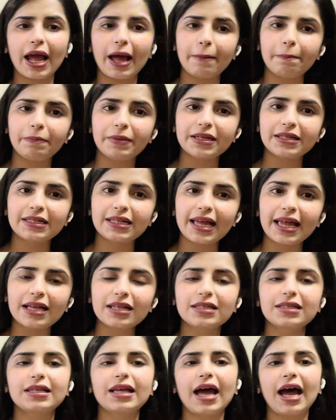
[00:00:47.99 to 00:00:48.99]

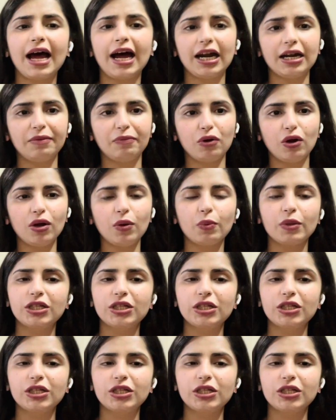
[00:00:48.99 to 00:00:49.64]
M+X handbook,